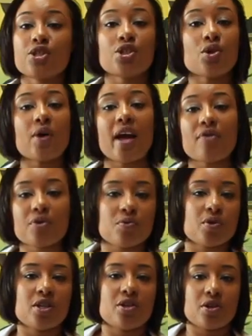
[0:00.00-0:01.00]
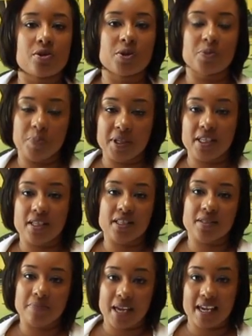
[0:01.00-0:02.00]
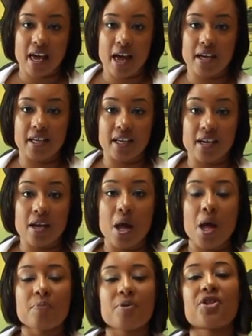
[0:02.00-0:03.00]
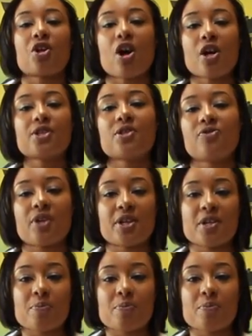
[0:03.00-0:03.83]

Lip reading: So everyone knows bees make honey, but they're also very